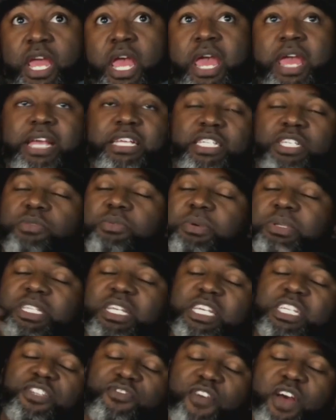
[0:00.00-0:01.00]
It's you know,
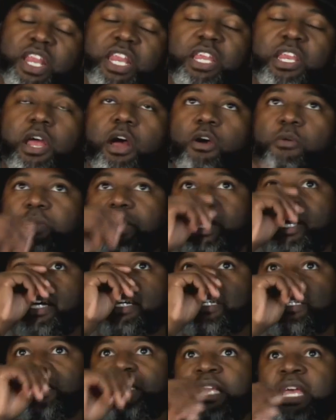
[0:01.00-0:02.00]
it's funny though
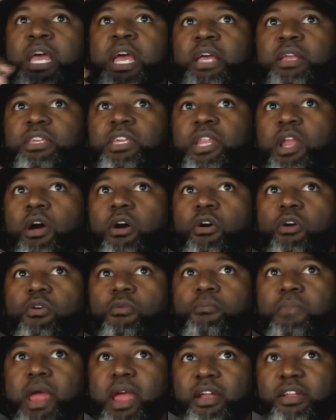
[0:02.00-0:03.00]
because you know
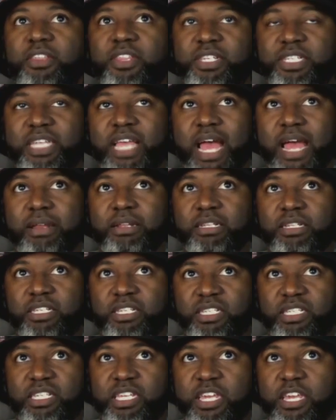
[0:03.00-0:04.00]
Meredith has gotten to
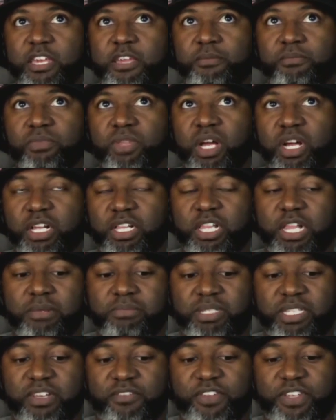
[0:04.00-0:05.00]
see a
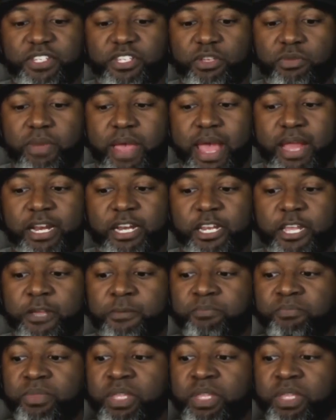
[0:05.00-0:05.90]
glimpse of his humanity.